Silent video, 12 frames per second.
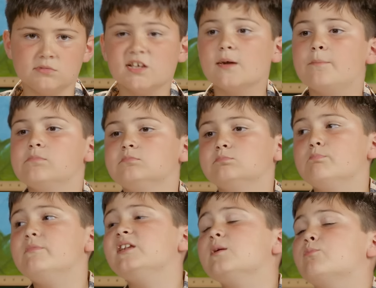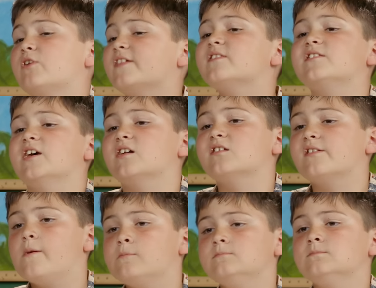Like mini
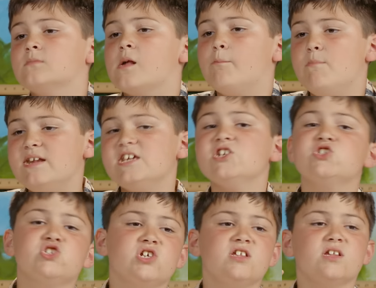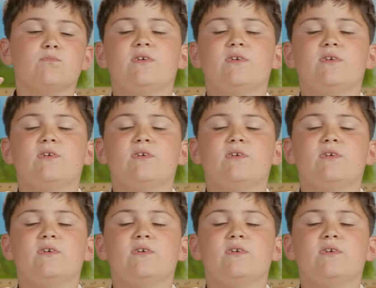breadsticks. Mini cheesy